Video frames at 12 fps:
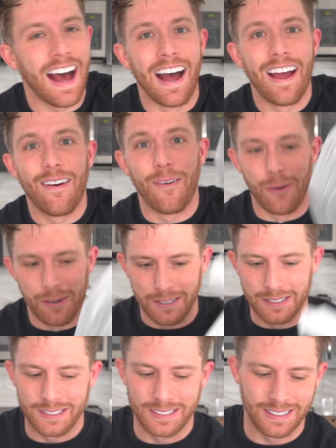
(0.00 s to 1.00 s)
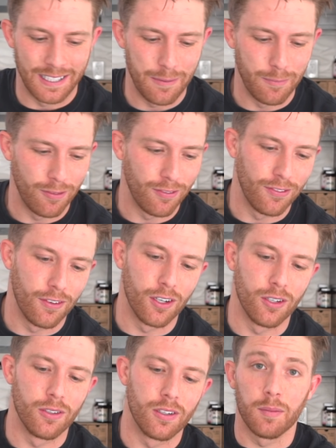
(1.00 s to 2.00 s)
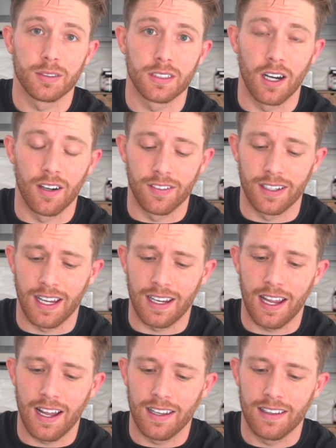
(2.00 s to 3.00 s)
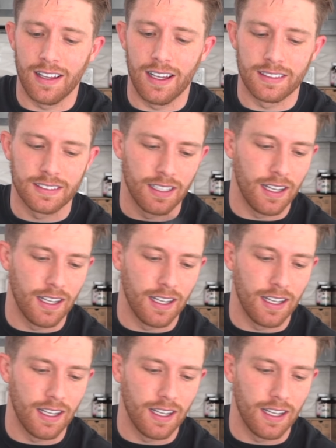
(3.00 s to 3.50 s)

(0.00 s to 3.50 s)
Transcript: I ordered some food. I'm starving. I got in last